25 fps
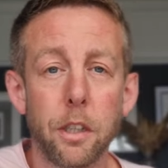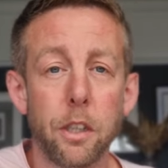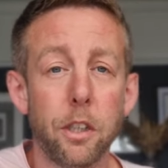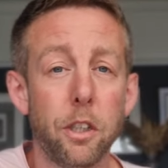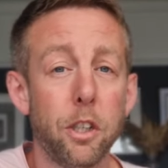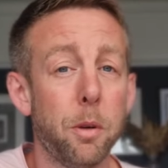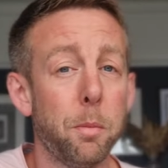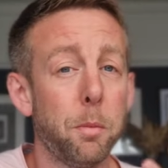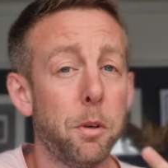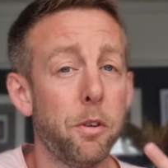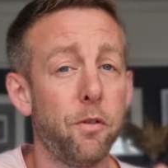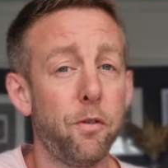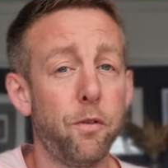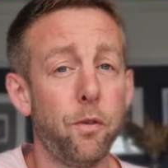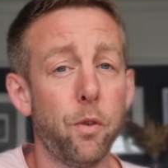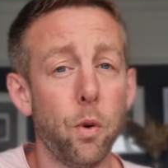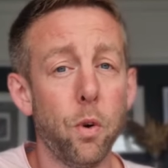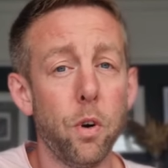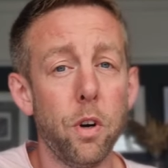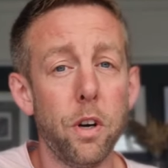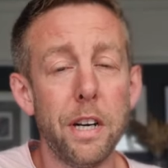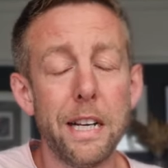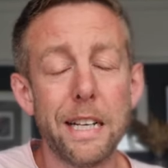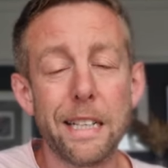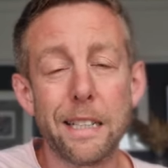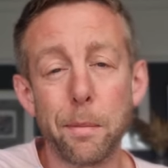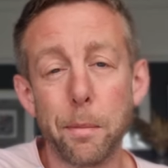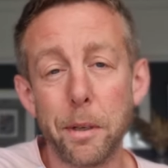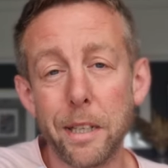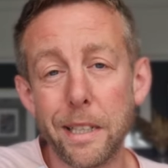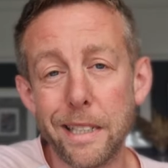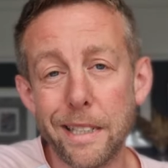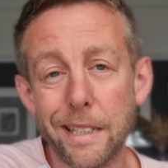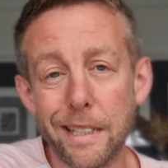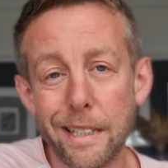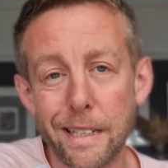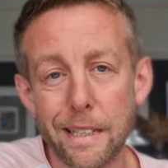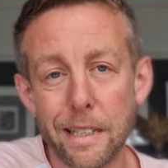Number four is about
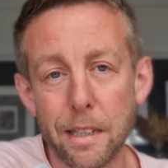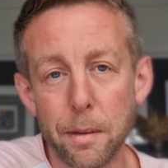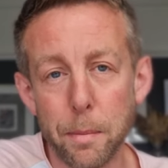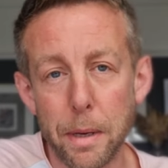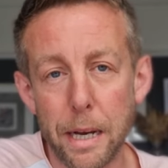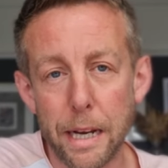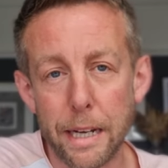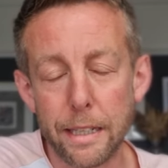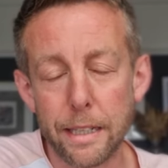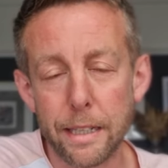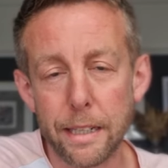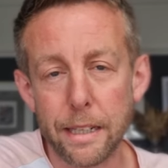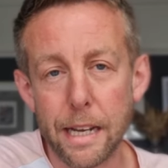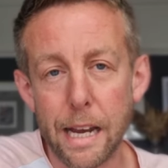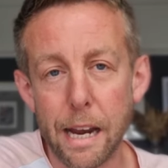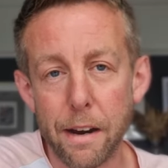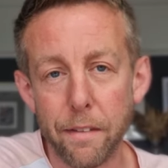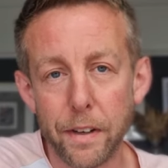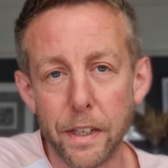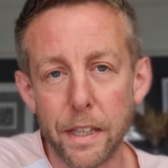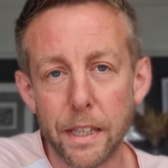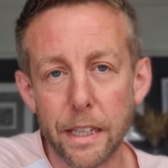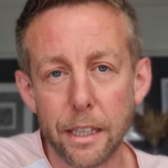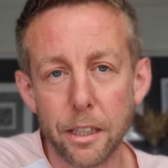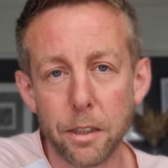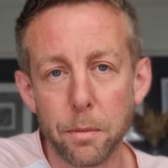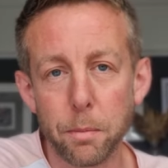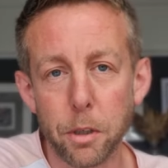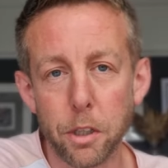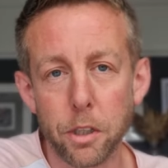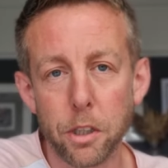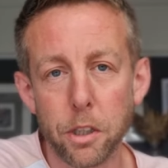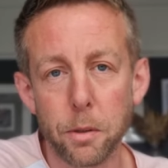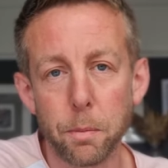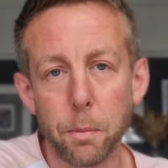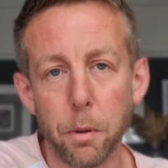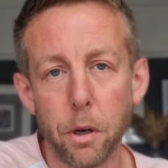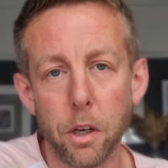systemizing everything as
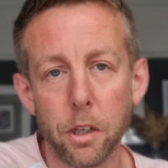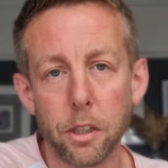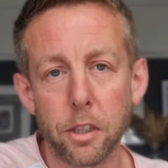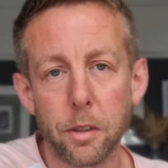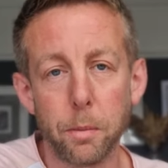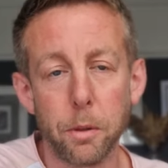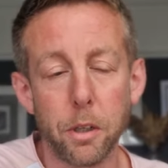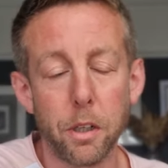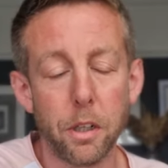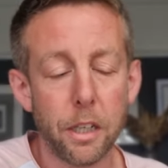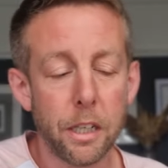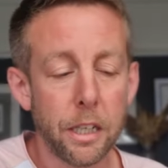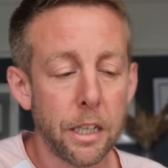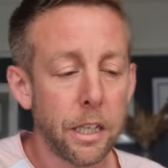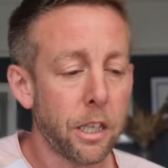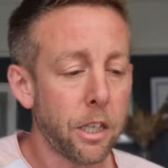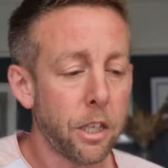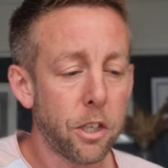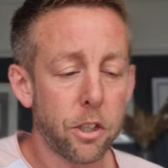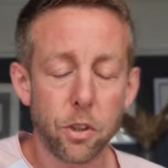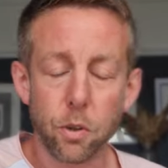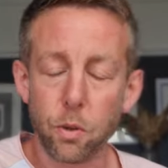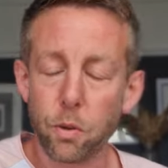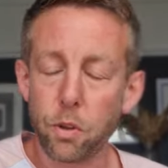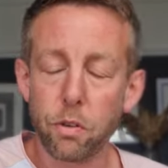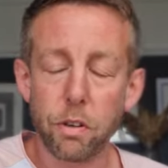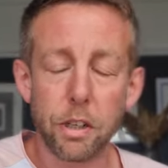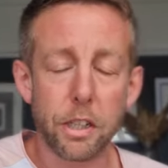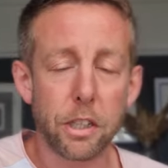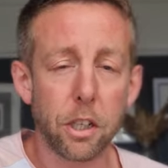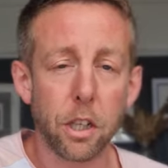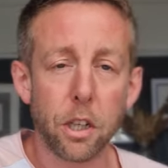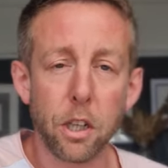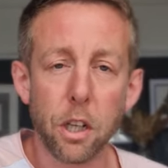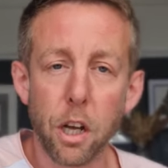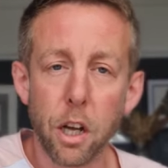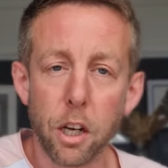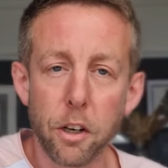much as possible. So there is
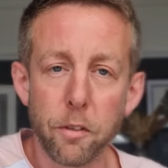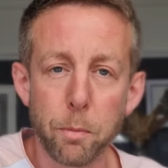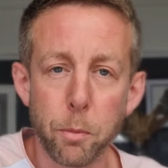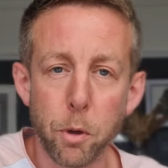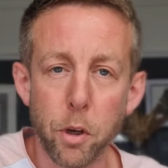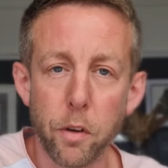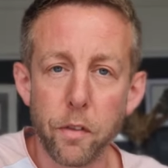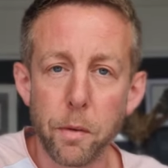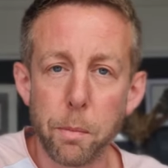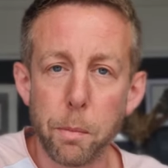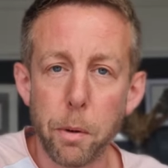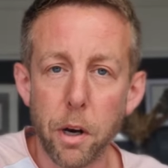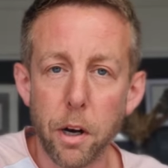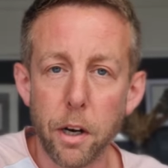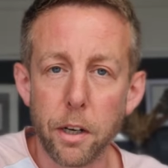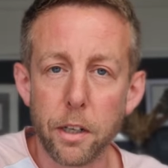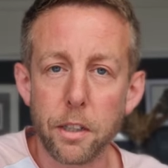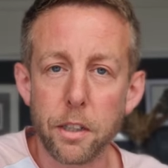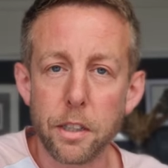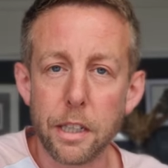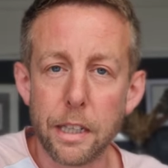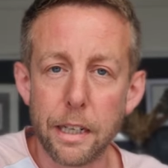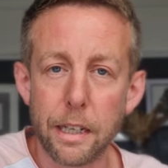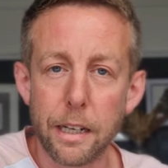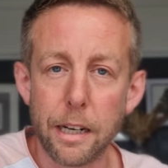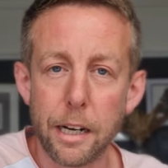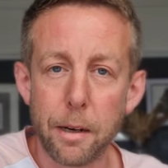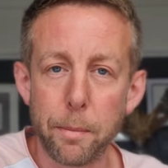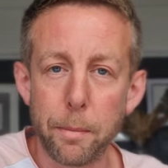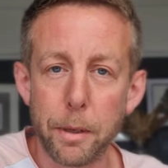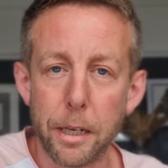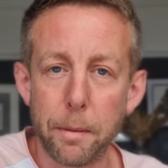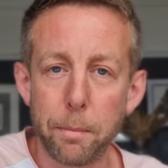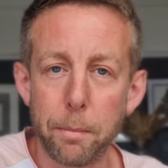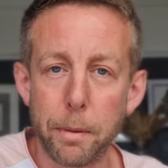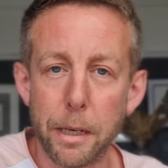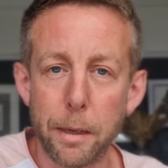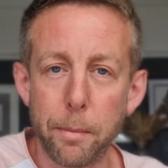a lot of moving parts in an
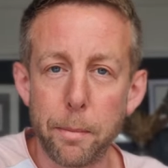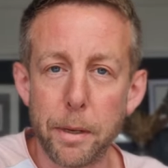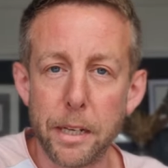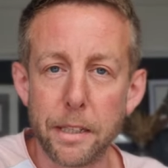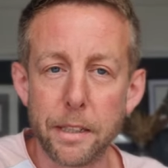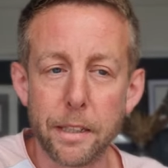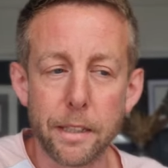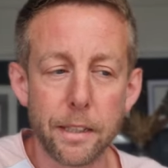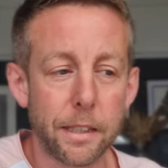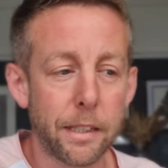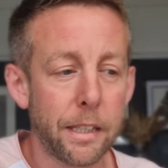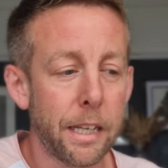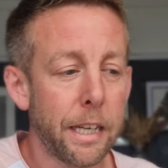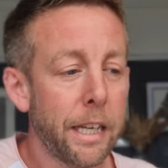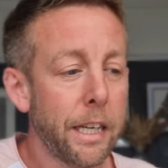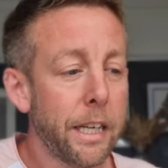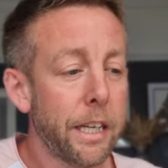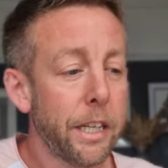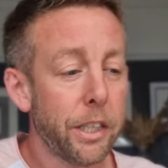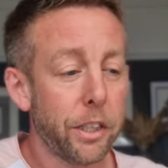Airbnb business.